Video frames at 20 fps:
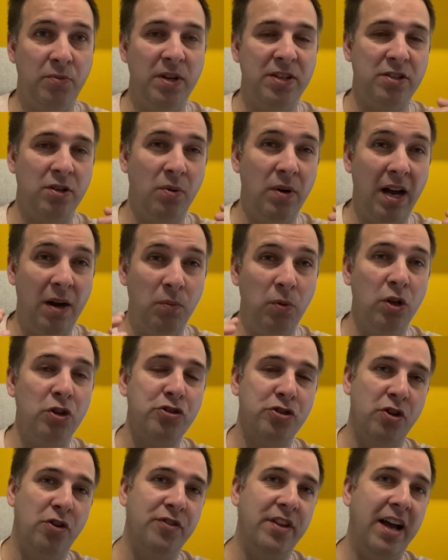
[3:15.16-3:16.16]
so I will
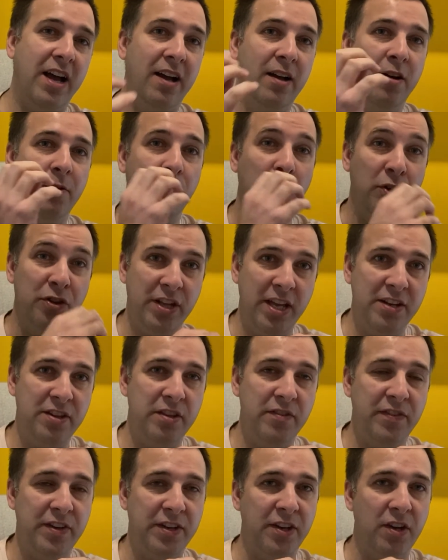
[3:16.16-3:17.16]
show that but at the end
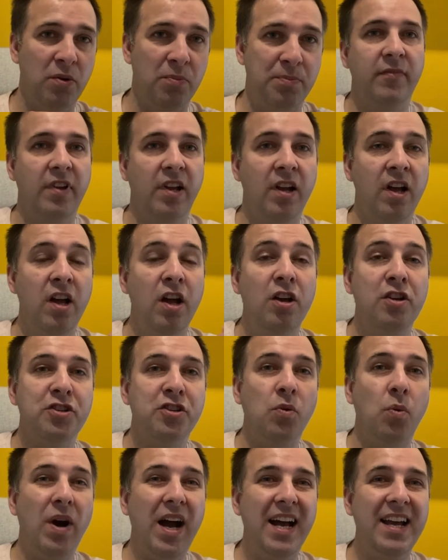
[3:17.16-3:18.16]
of the video.
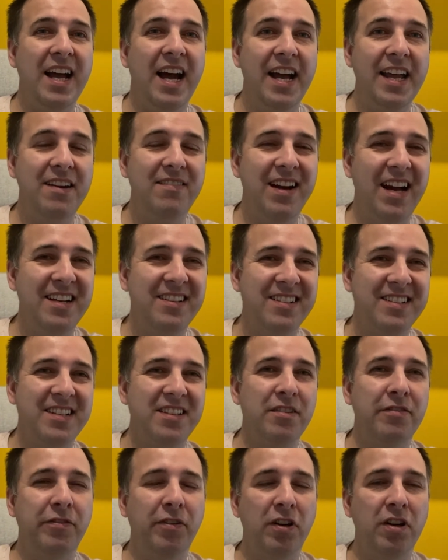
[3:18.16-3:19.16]
So why hire writers
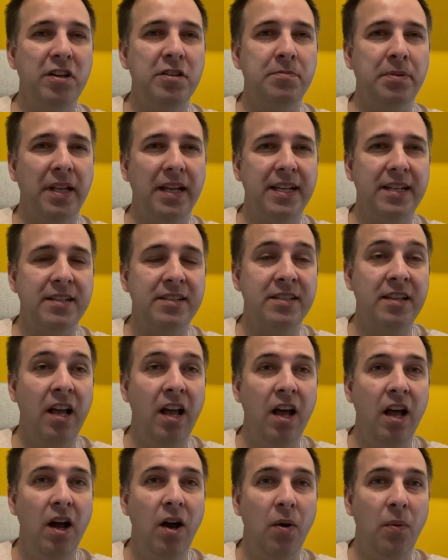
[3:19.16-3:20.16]
in the first place?
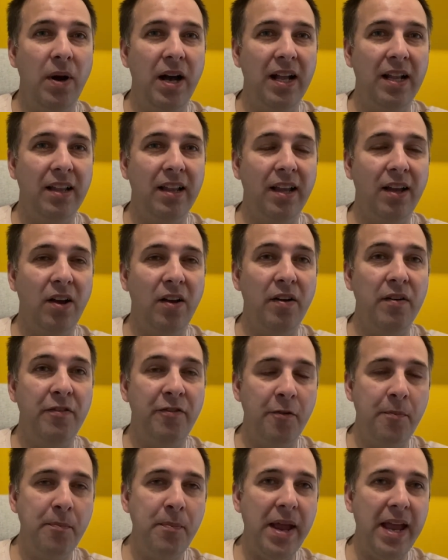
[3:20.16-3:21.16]
Well,
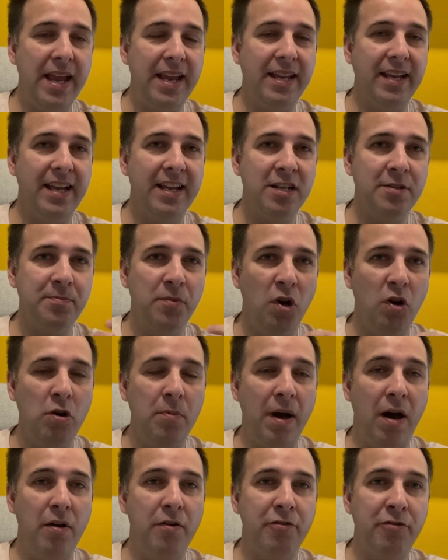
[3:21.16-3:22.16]
for me it's more
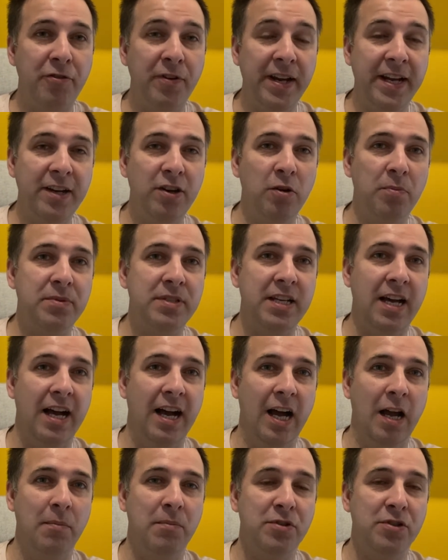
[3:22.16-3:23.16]
about freeing up
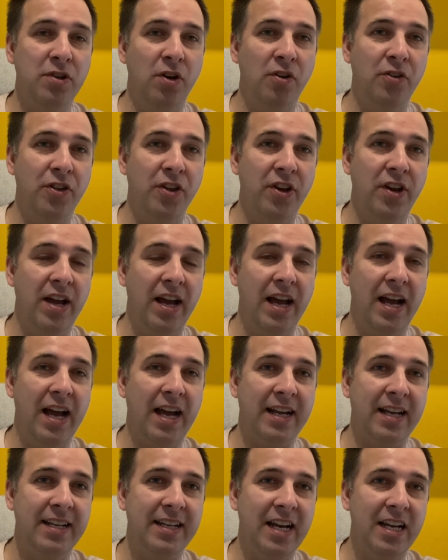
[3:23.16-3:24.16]
time so that I
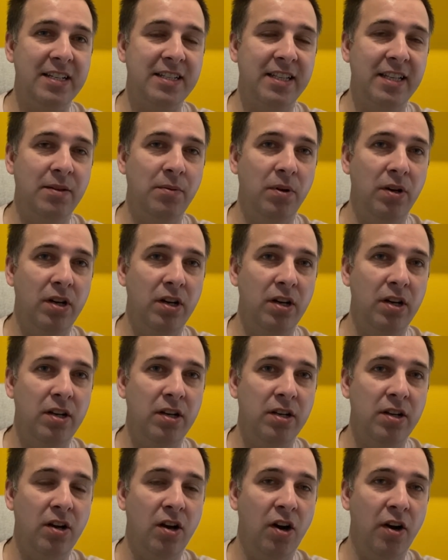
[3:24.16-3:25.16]
can actually
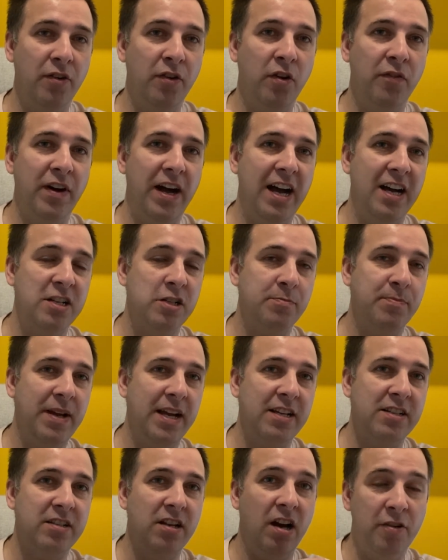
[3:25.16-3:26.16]
work on other
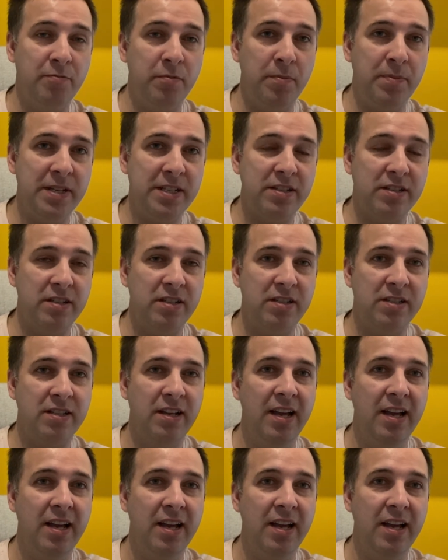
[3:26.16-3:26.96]
aspects of my business.